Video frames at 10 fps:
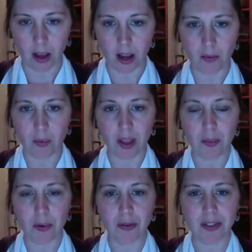It really
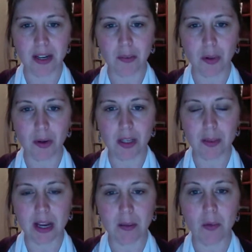proves that employees
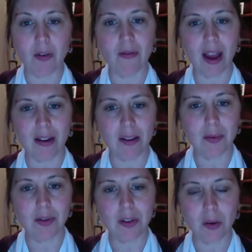become more
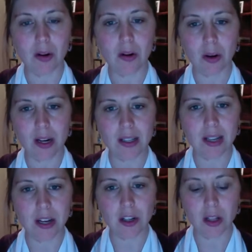valuable to an
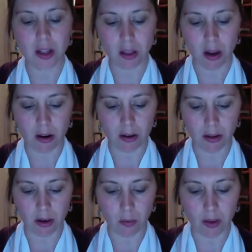organization the longer
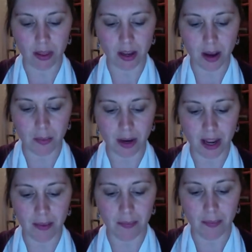they're with the
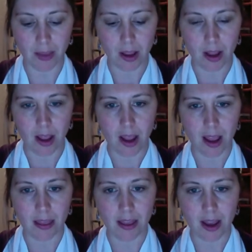company,
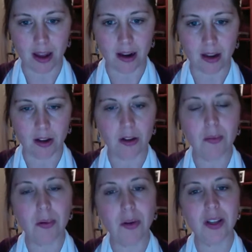and that good
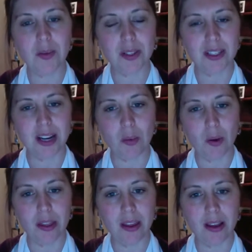employees will stay
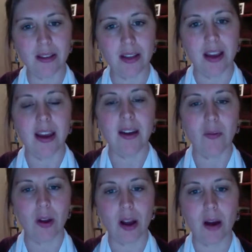with us if
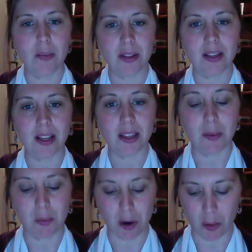we compensate them
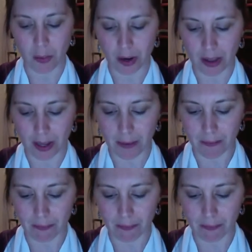appropriately.